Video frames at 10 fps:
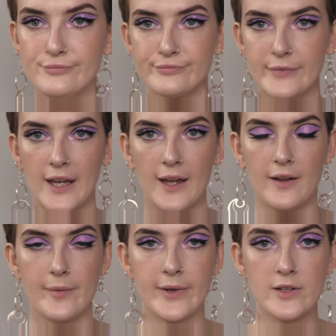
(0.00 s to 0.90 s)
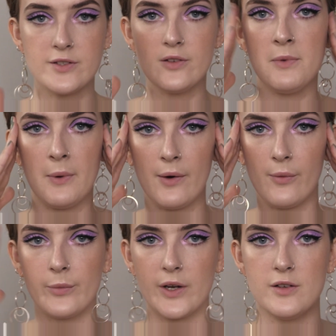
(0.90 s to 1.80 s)
Okay, I'm going to zoom you out and
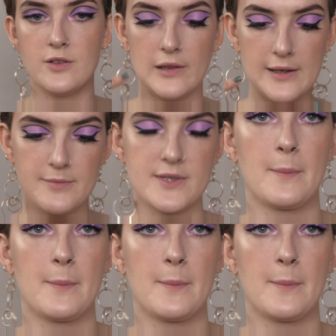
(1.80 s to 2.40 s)
we're going to do lips.